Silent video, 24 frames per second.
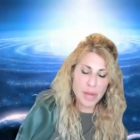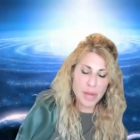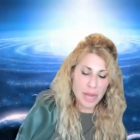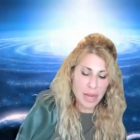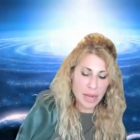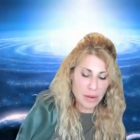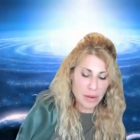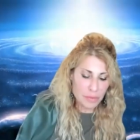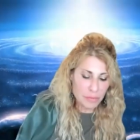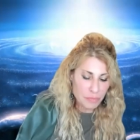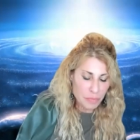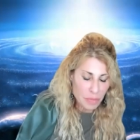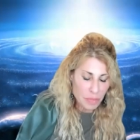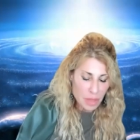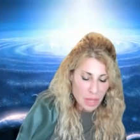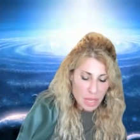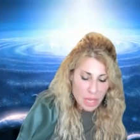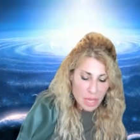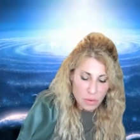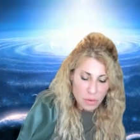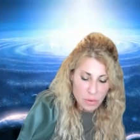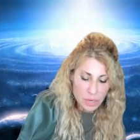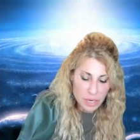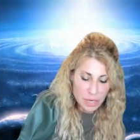Wow.
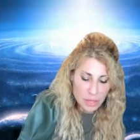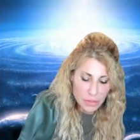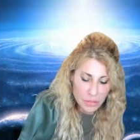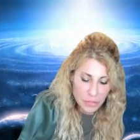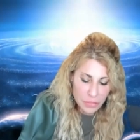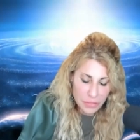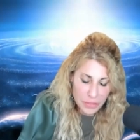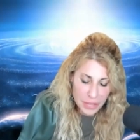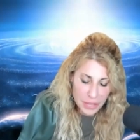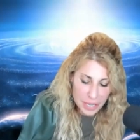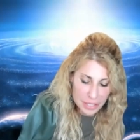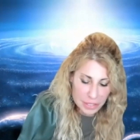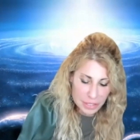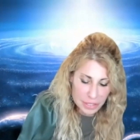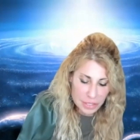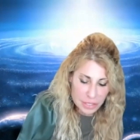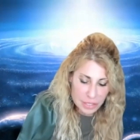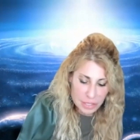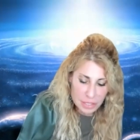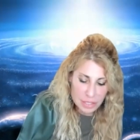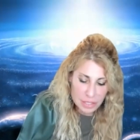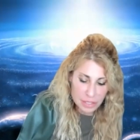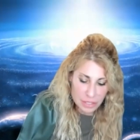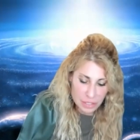One of the
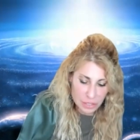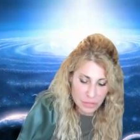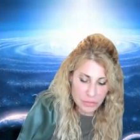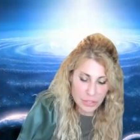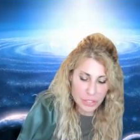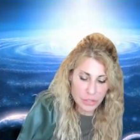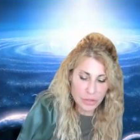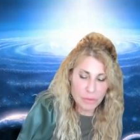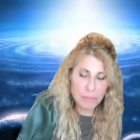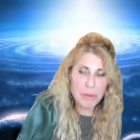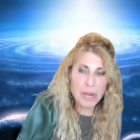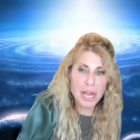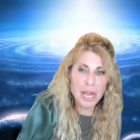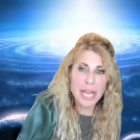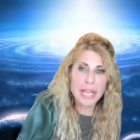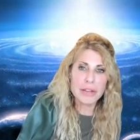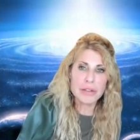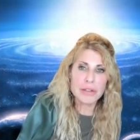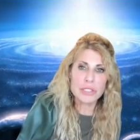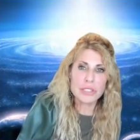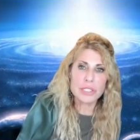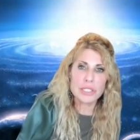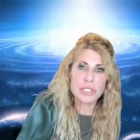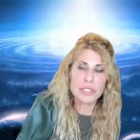things, you know, in your
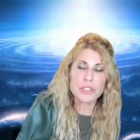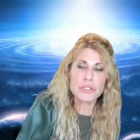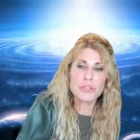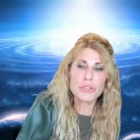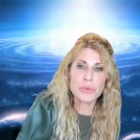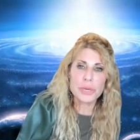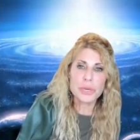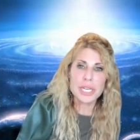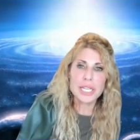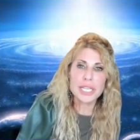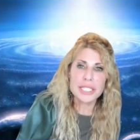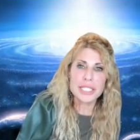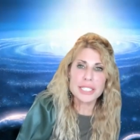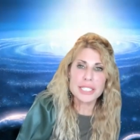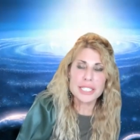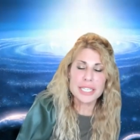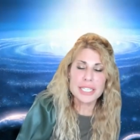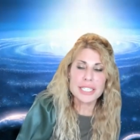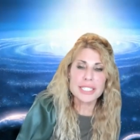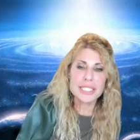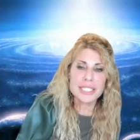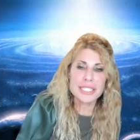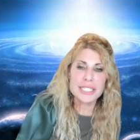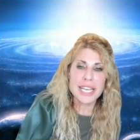bio is this
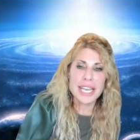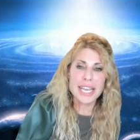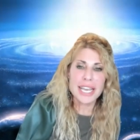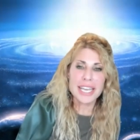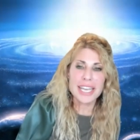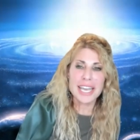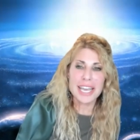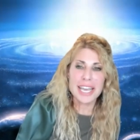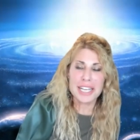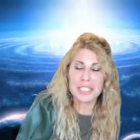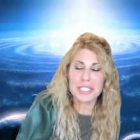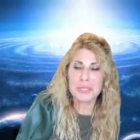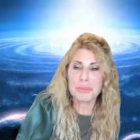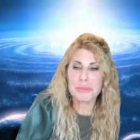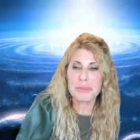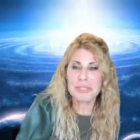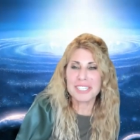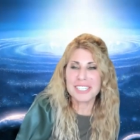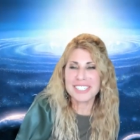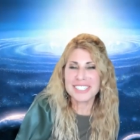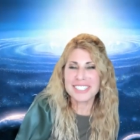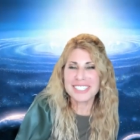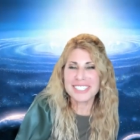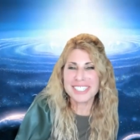26 day
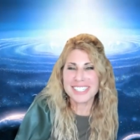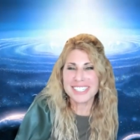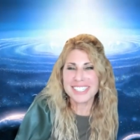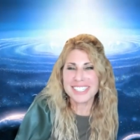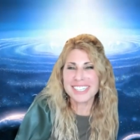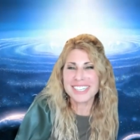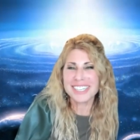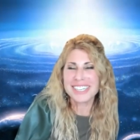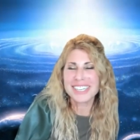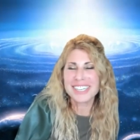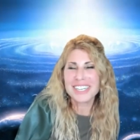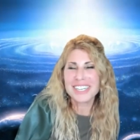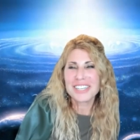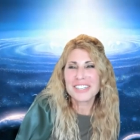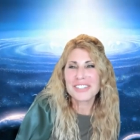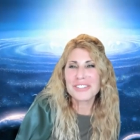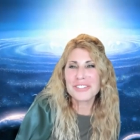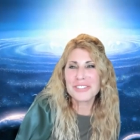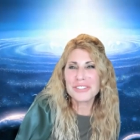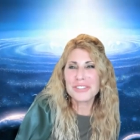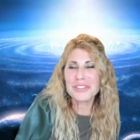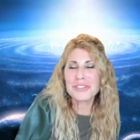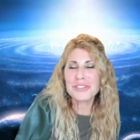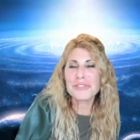expedition
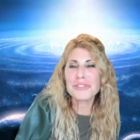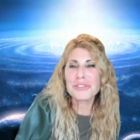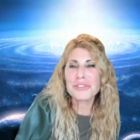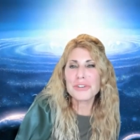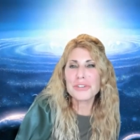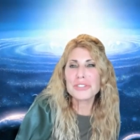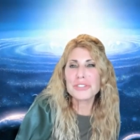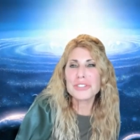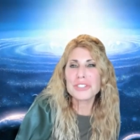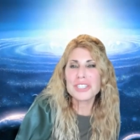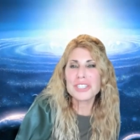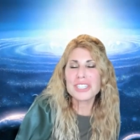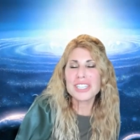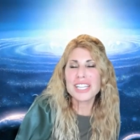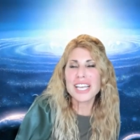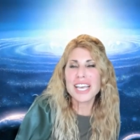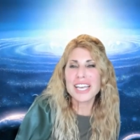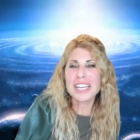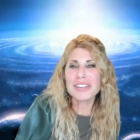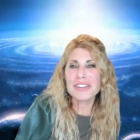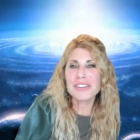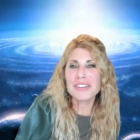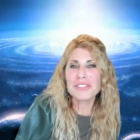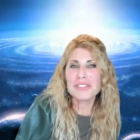through the frozen
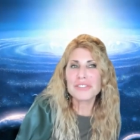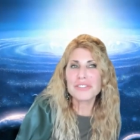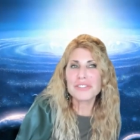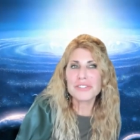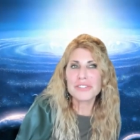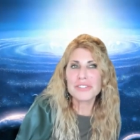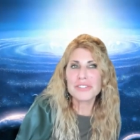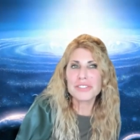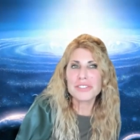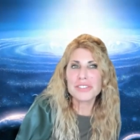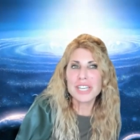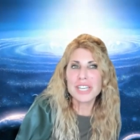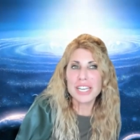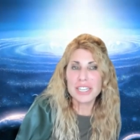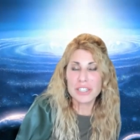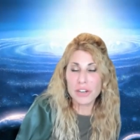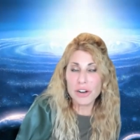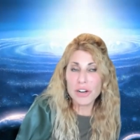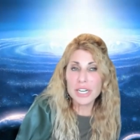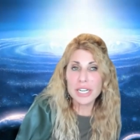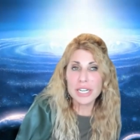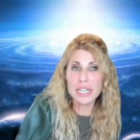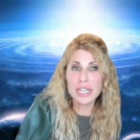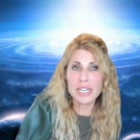land of
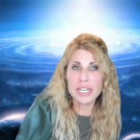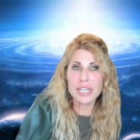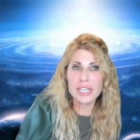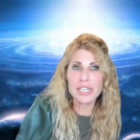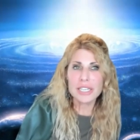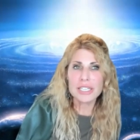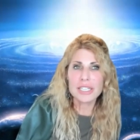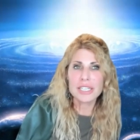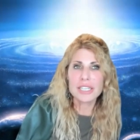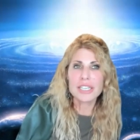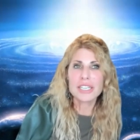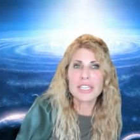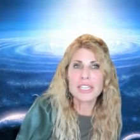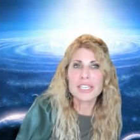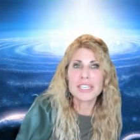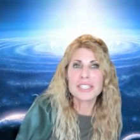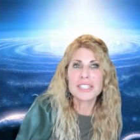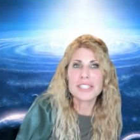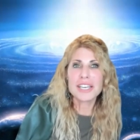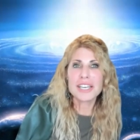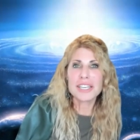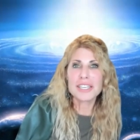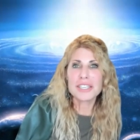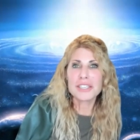Antarctica
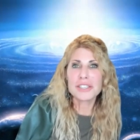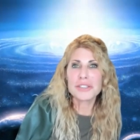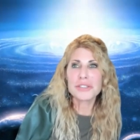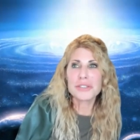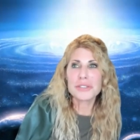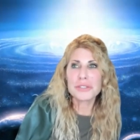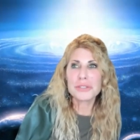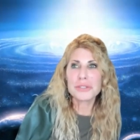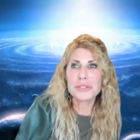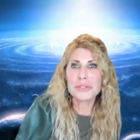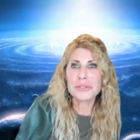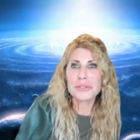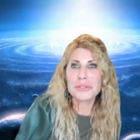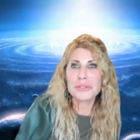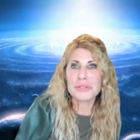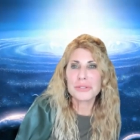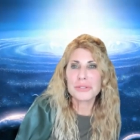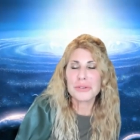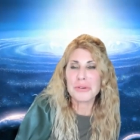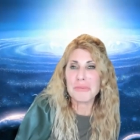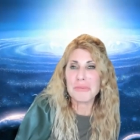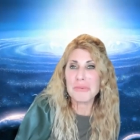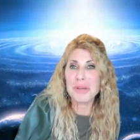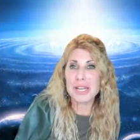that you
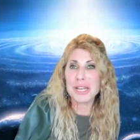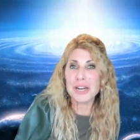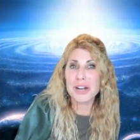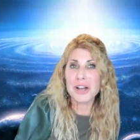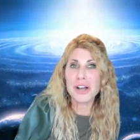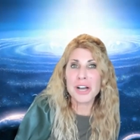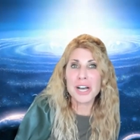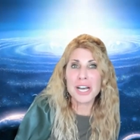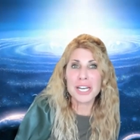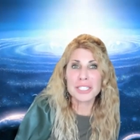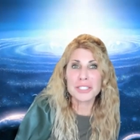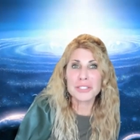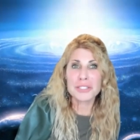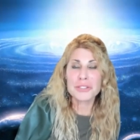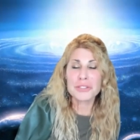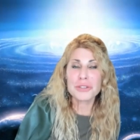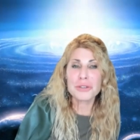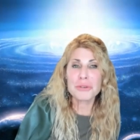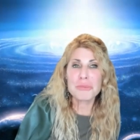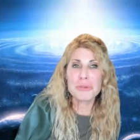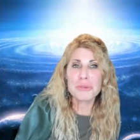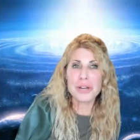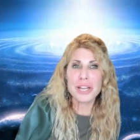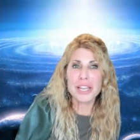went on
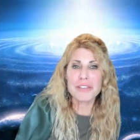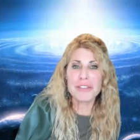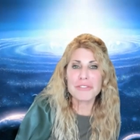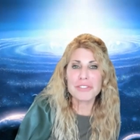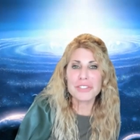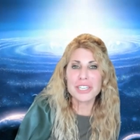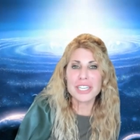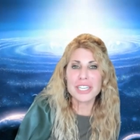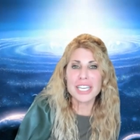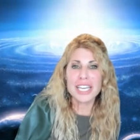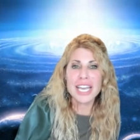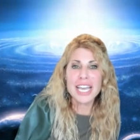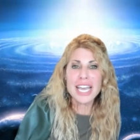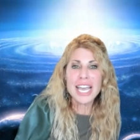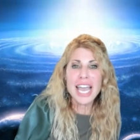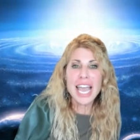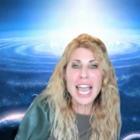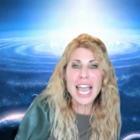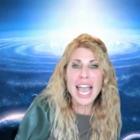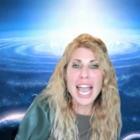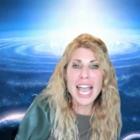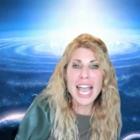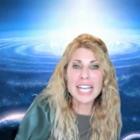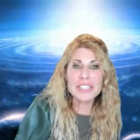so bravely.
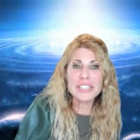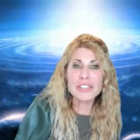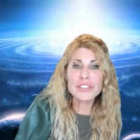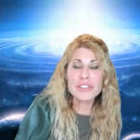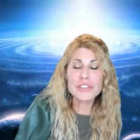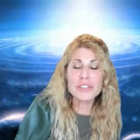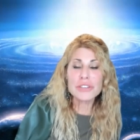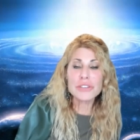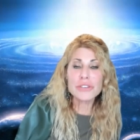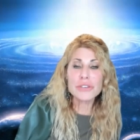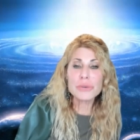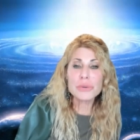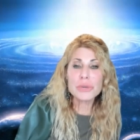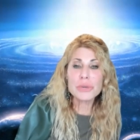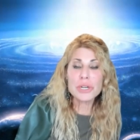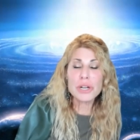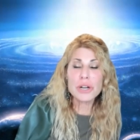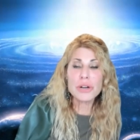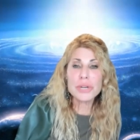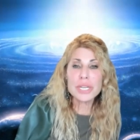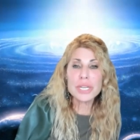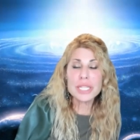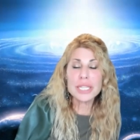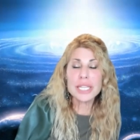And you were
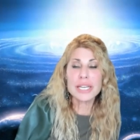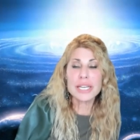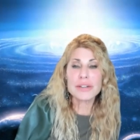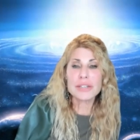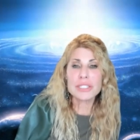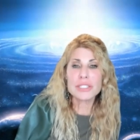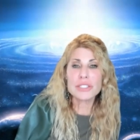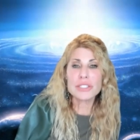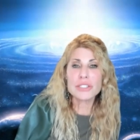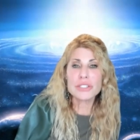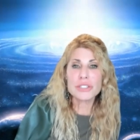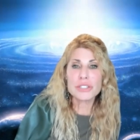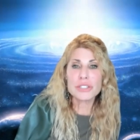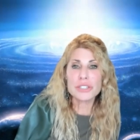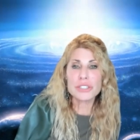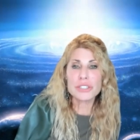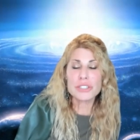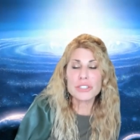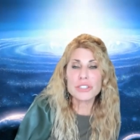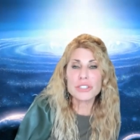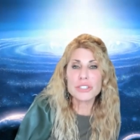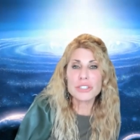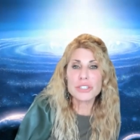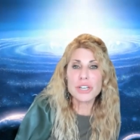going there in
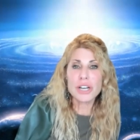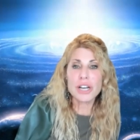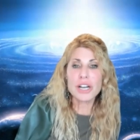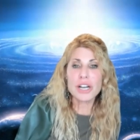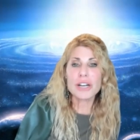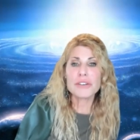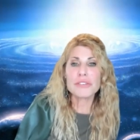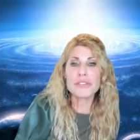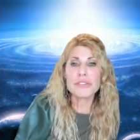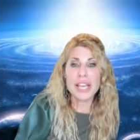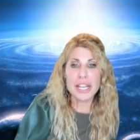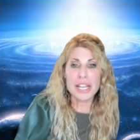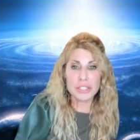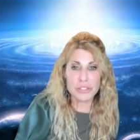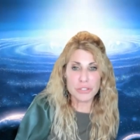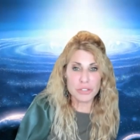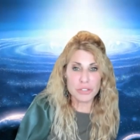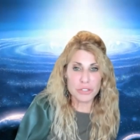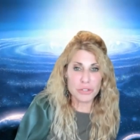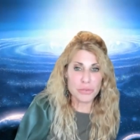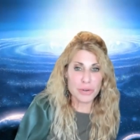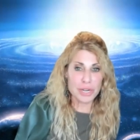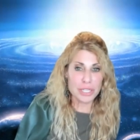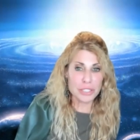search of
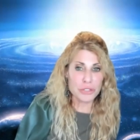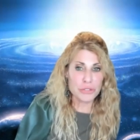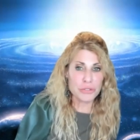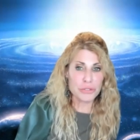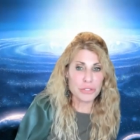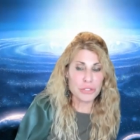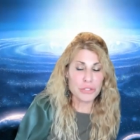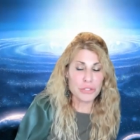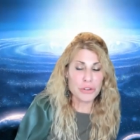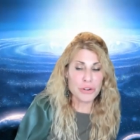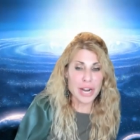extraterrestrial